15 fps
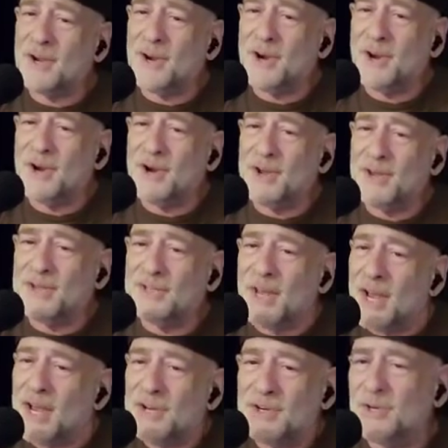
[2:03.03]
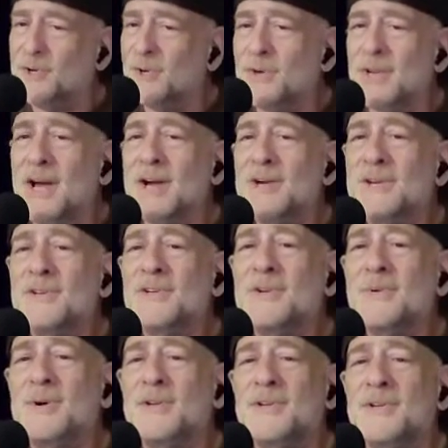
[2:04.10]
curls, too young
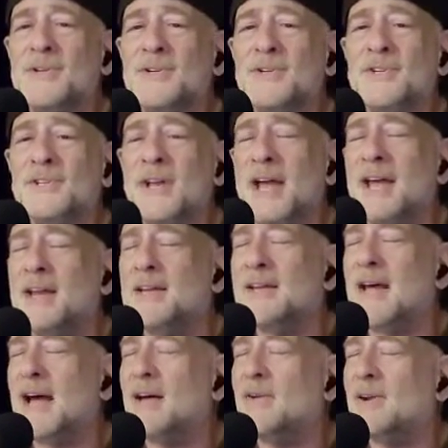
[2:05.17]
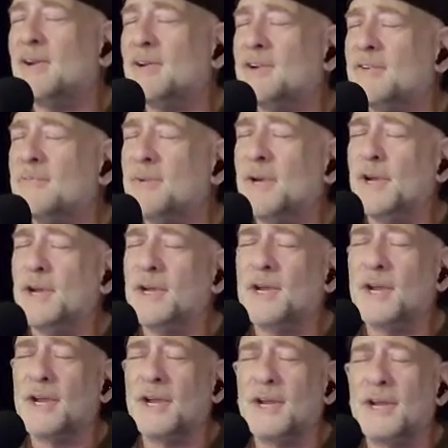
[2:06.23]
to understand how love
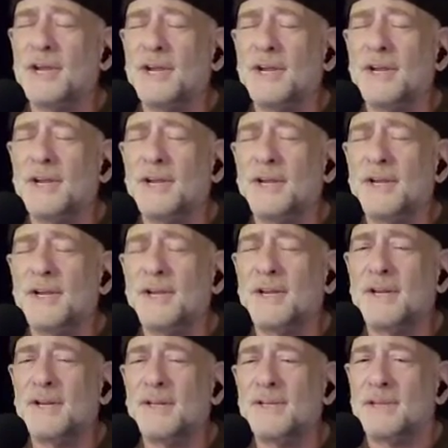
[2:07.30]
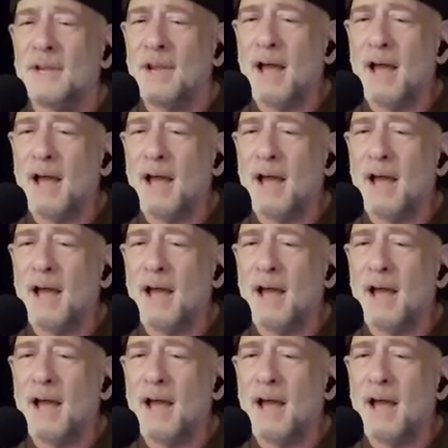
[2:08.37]
begins.